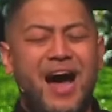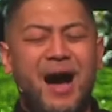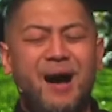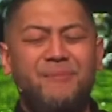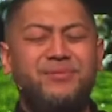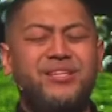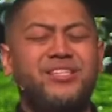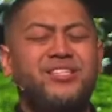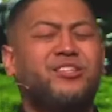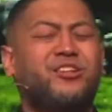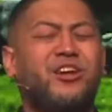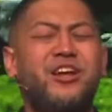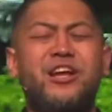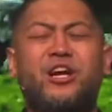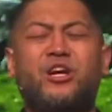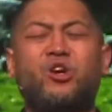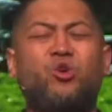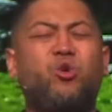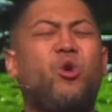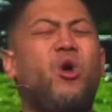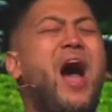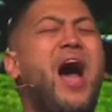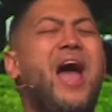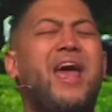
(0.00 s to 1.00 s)
I'm just going to
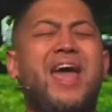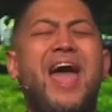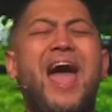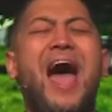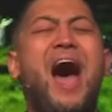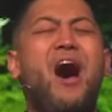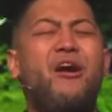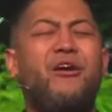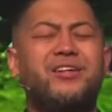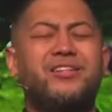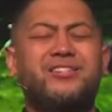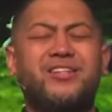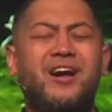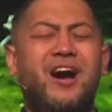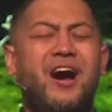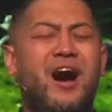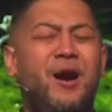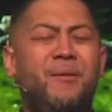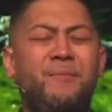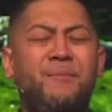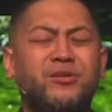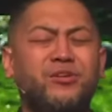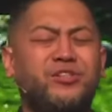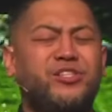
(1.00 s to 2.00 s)
cry out as a
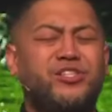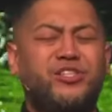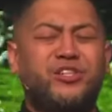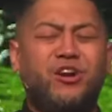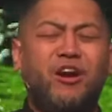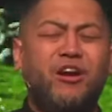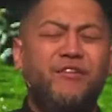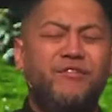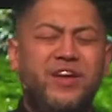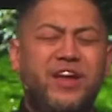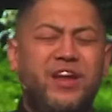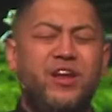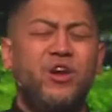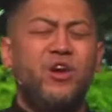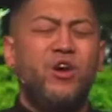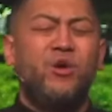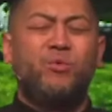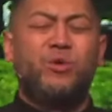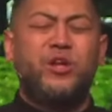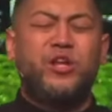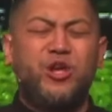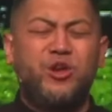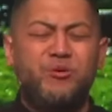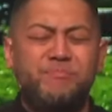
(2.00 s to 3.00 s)
humble
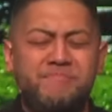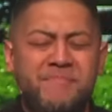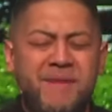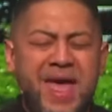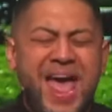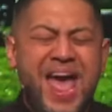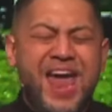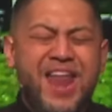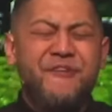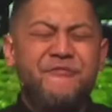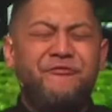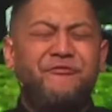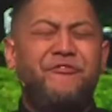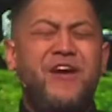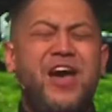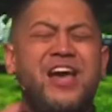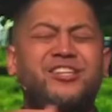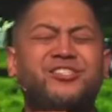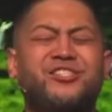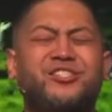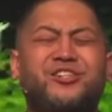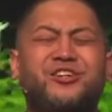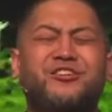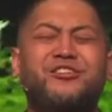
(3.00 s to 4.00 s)
servant. Would you
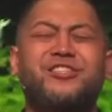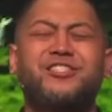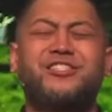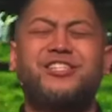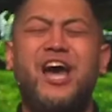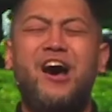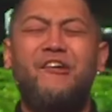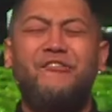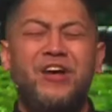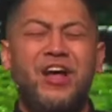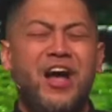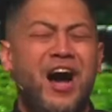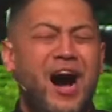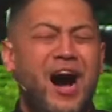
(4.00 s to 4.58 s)
manifest yourself